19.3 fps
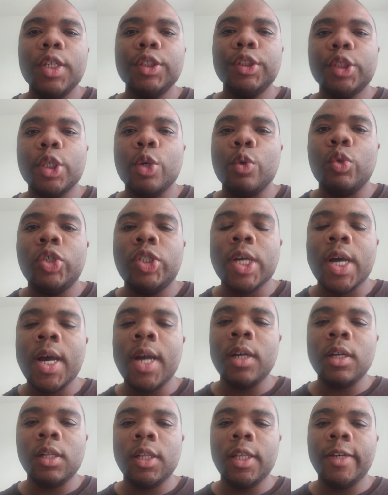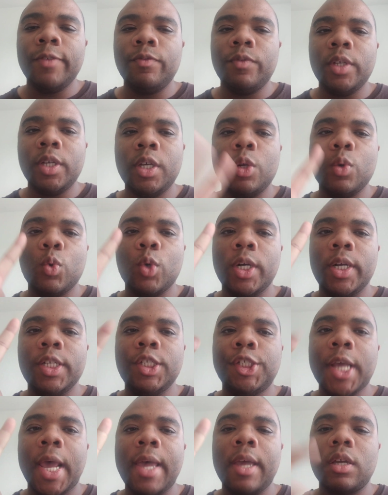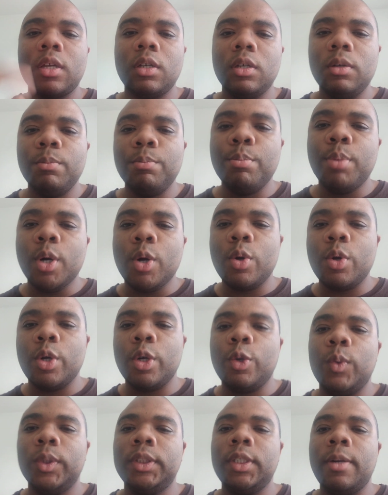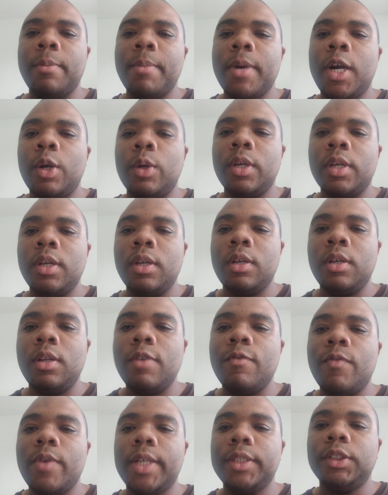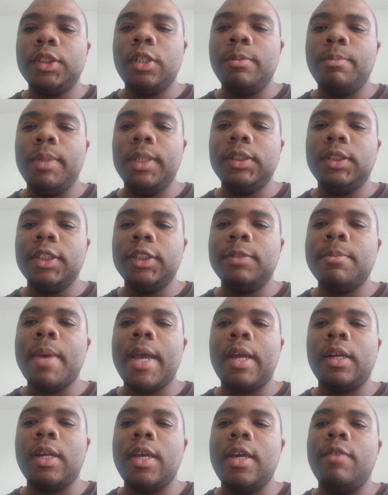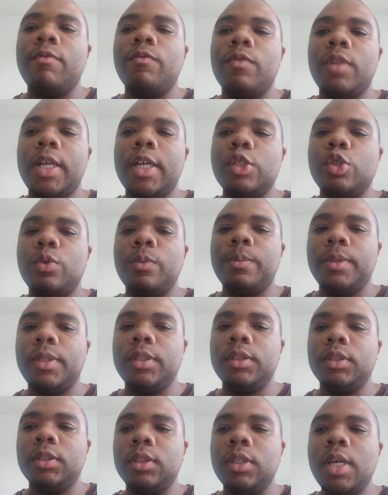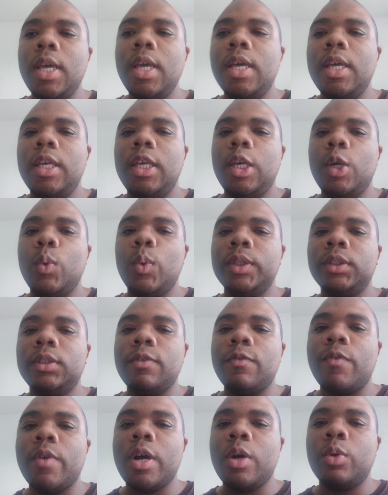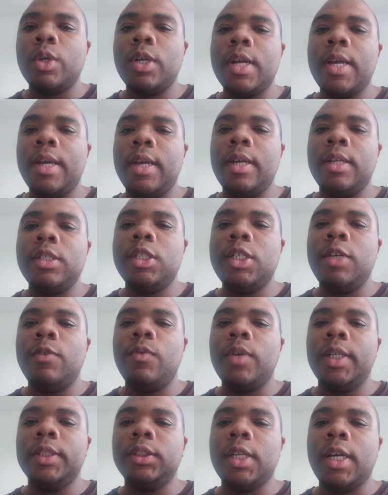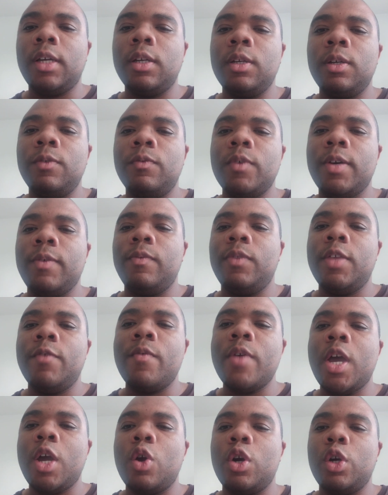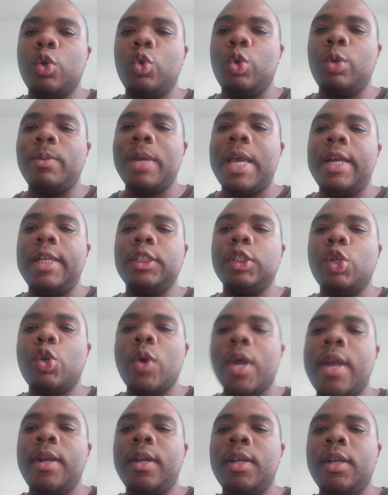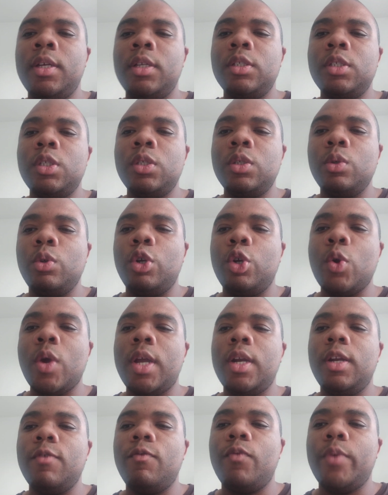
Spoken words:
So John Clifton or Jack Bogle was an American investor, business magnate, and philanthropist. He was the founder and chief executive of the Vanguard Group and is credited to creating the